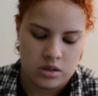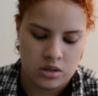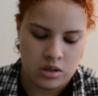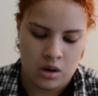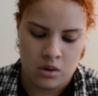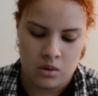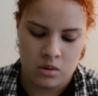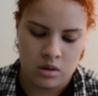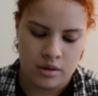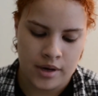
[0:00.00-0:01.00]
So
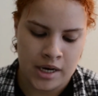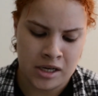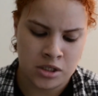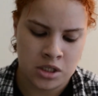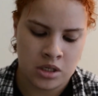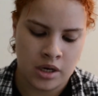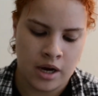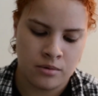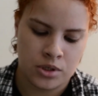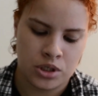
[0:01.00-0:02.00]
I just thought
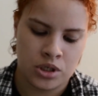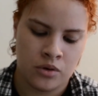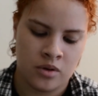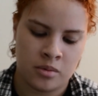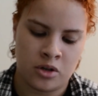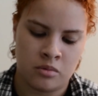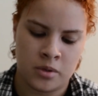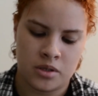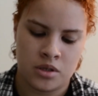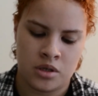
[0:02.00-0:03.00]
I would show them a little
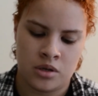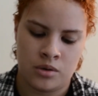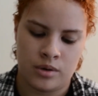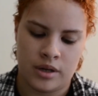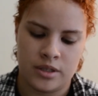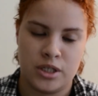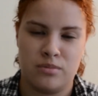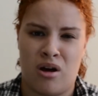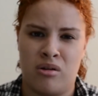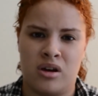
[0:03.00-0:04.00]
bit to you. This is
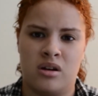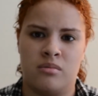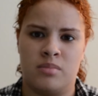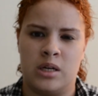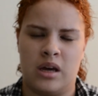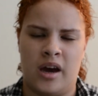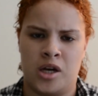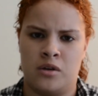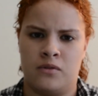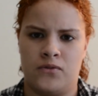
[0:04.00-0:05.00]
probably going to be kind
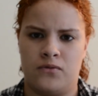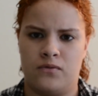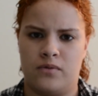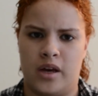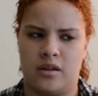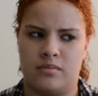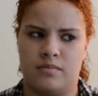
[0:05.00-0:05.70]
of like